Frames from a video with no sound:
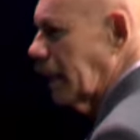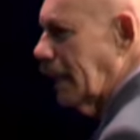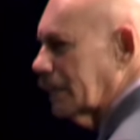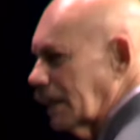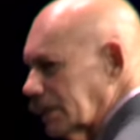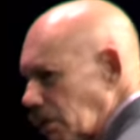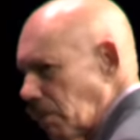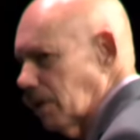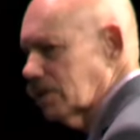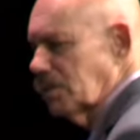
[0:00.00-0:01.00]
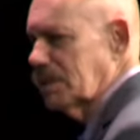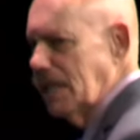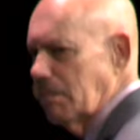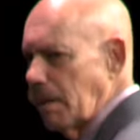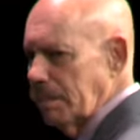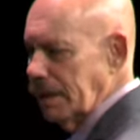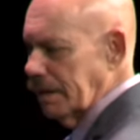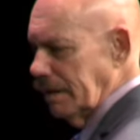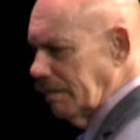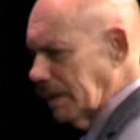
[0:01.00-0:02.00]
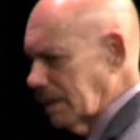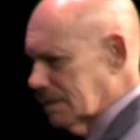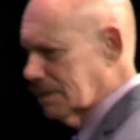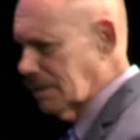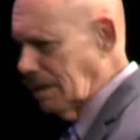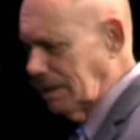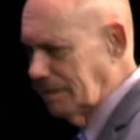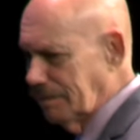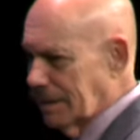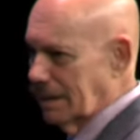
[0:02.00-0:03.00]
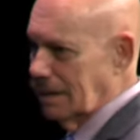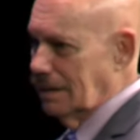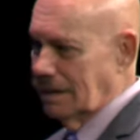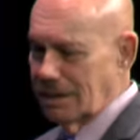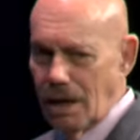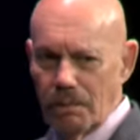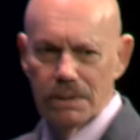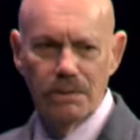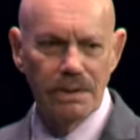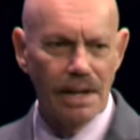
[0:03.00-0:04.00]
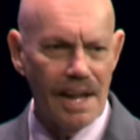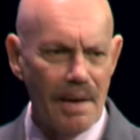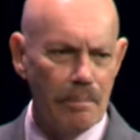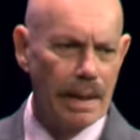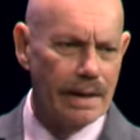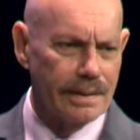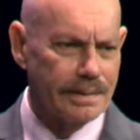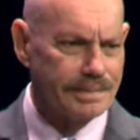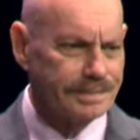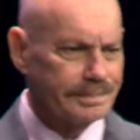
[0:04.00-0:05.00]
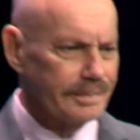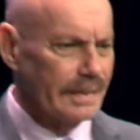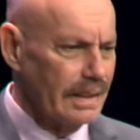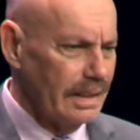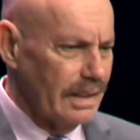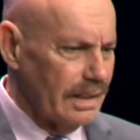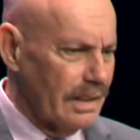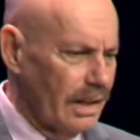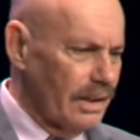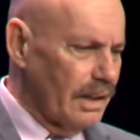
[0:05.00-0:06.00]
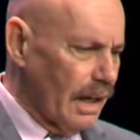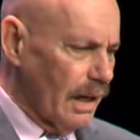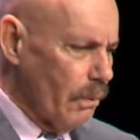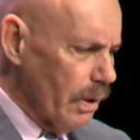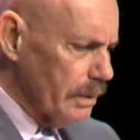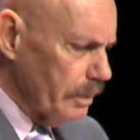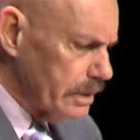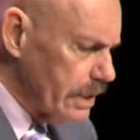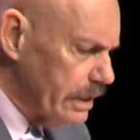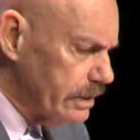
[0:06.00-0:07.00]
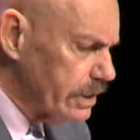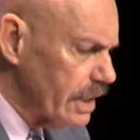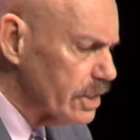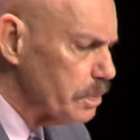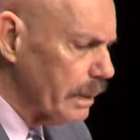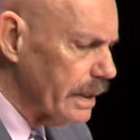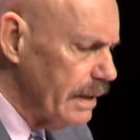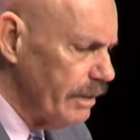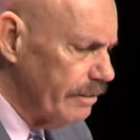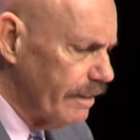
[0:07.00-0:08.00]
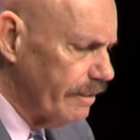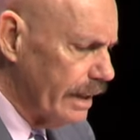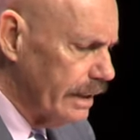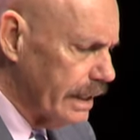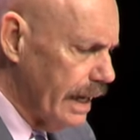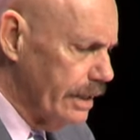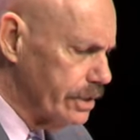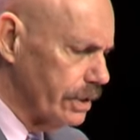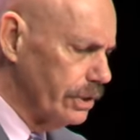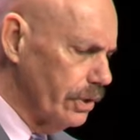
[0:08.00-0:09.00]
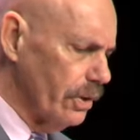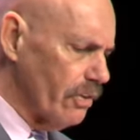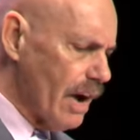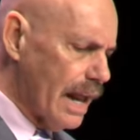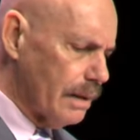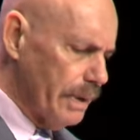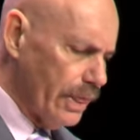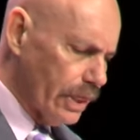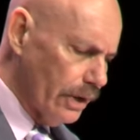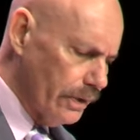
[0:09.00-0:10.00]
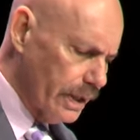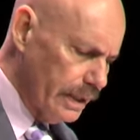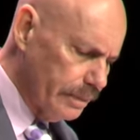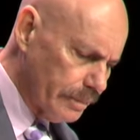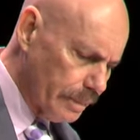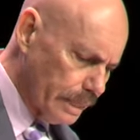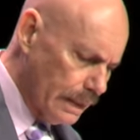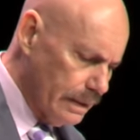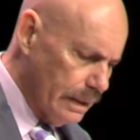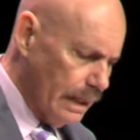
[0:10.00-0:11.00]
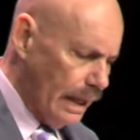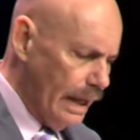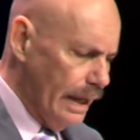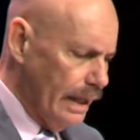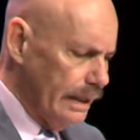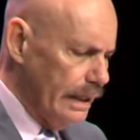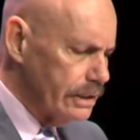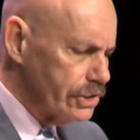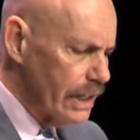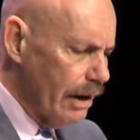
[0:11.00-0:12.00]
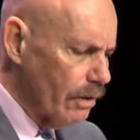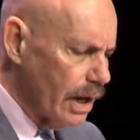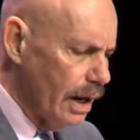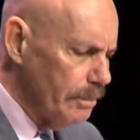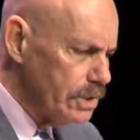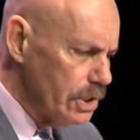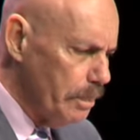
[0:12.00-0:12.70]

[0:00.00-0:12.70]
going to have to get the worship team up here because uh, y'all were doing a lot better. I want to teach this believing for vindication, Deuteronomy 30. And it shall come to